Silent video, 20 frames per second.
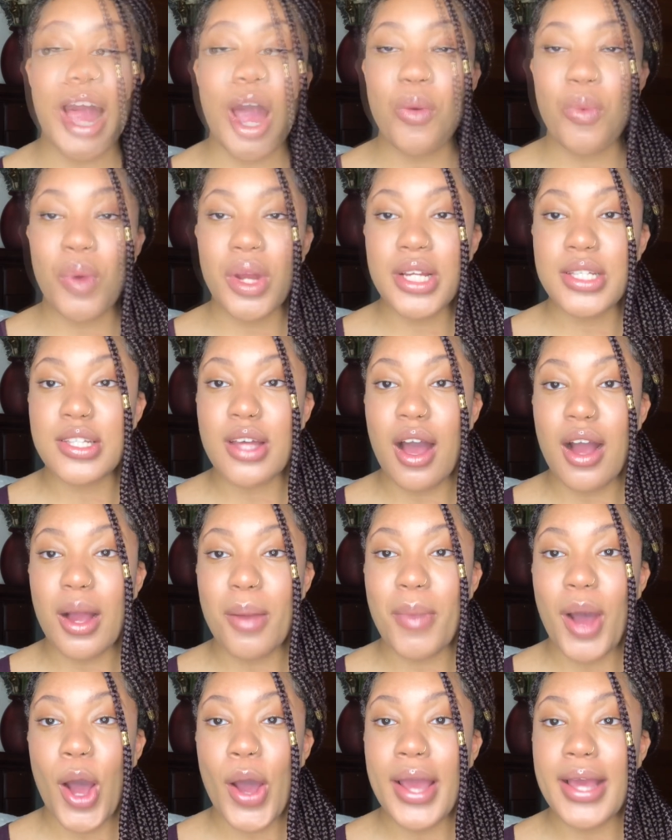I want to talk
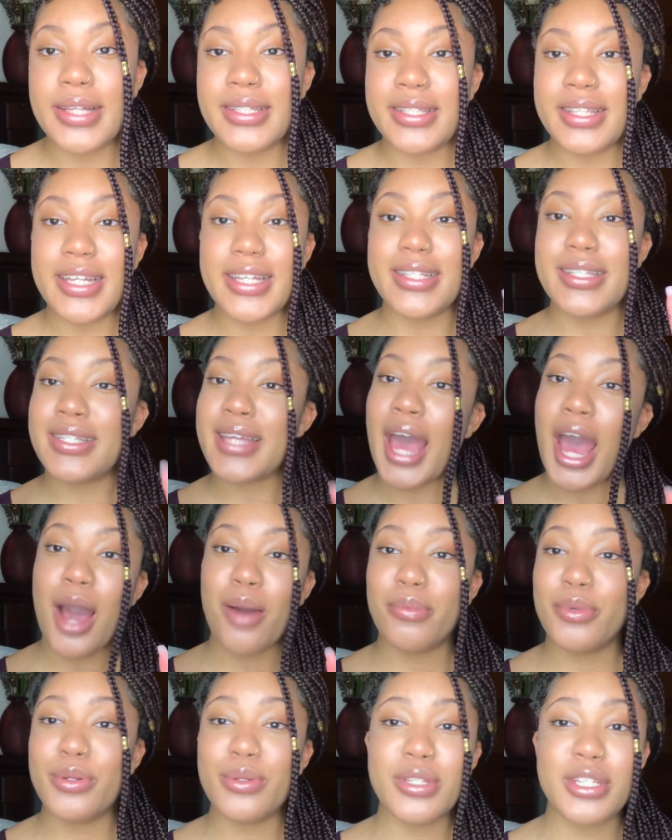about is the
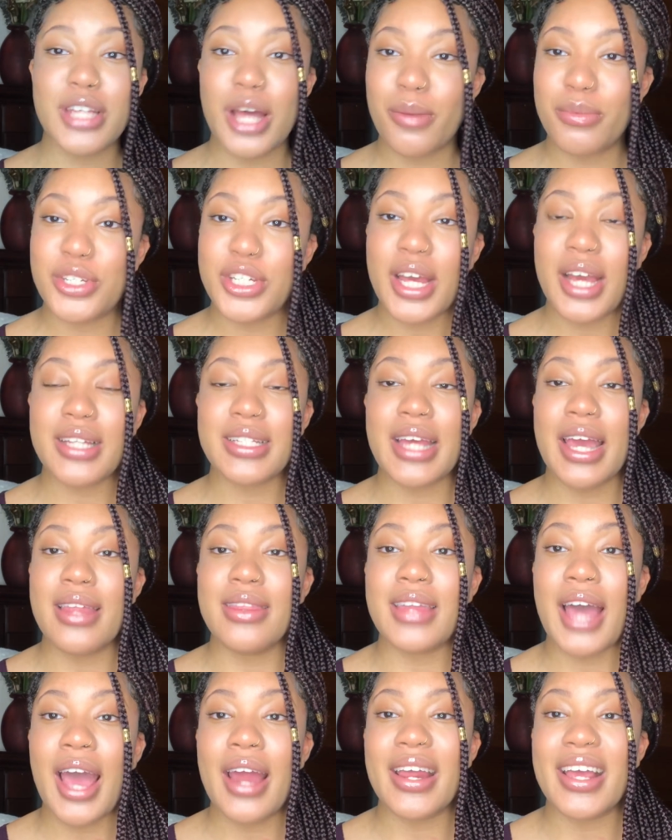taboo subject, and
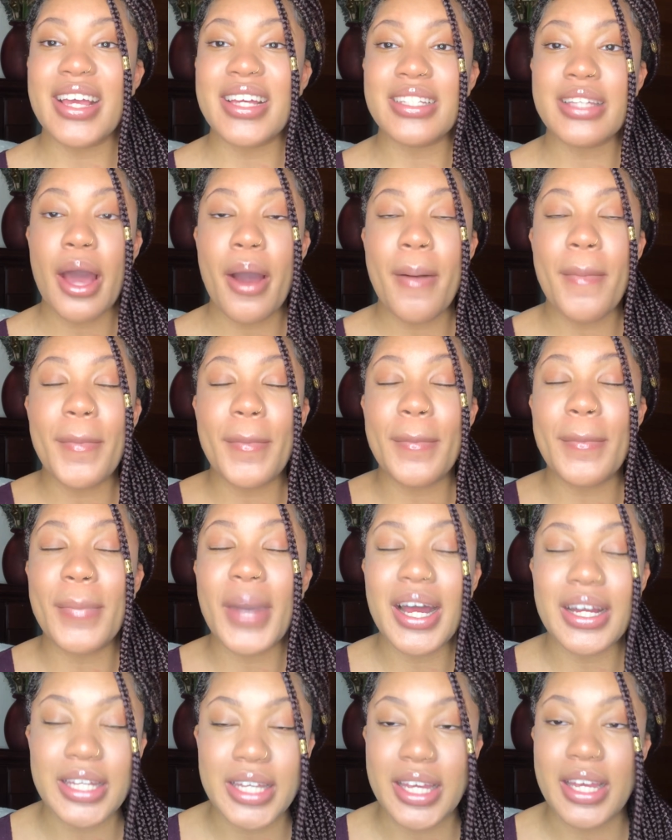that is
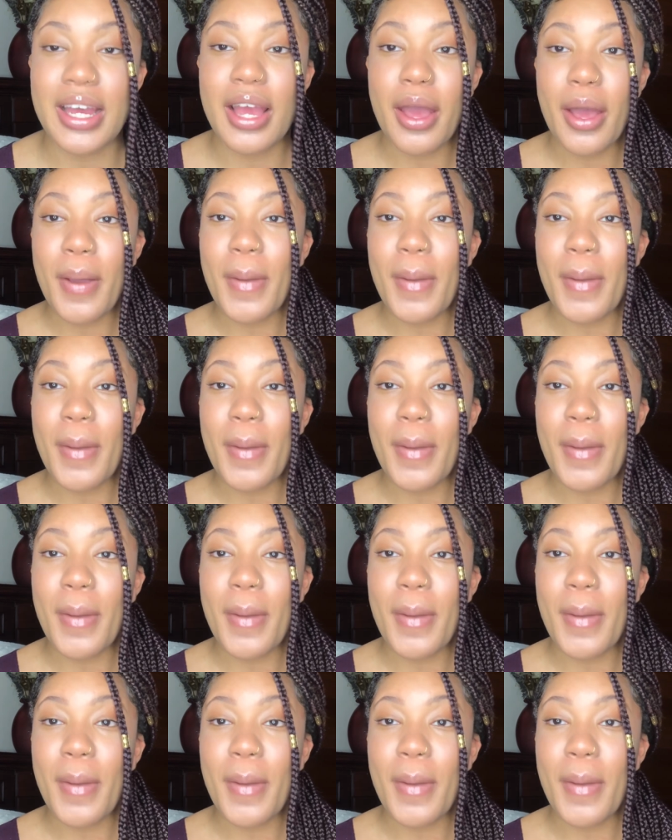money.